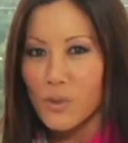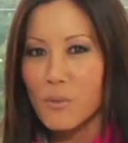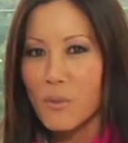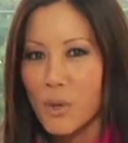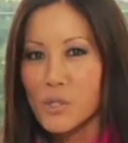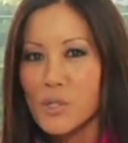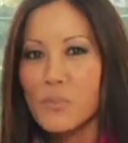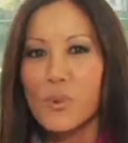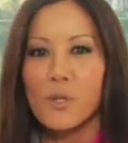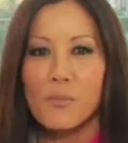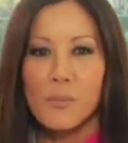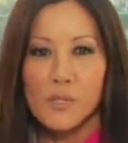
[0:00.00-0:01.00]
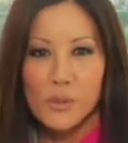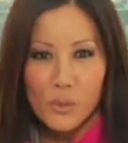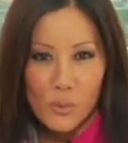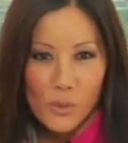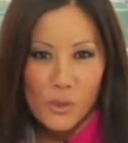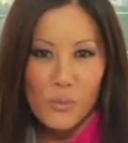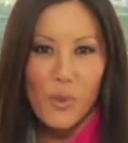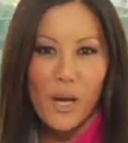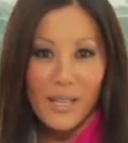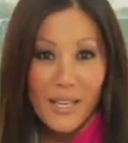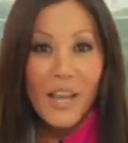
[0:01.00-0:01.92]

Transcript: of the most important muscle groups in your body,